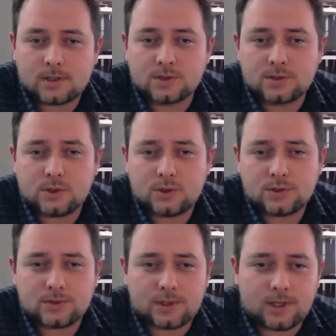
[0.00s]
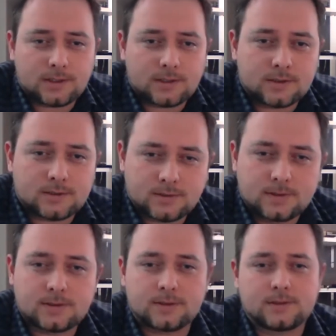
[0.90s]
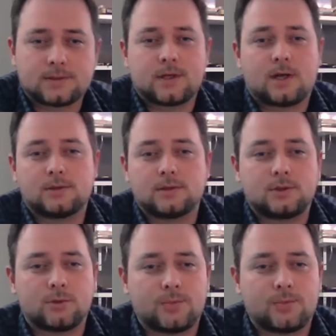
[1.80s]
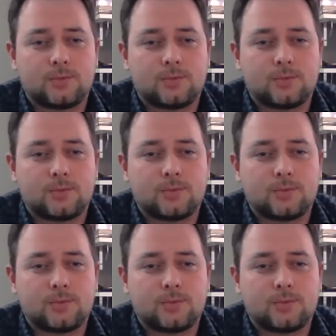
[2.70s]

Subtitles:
concerns regarding the current topic.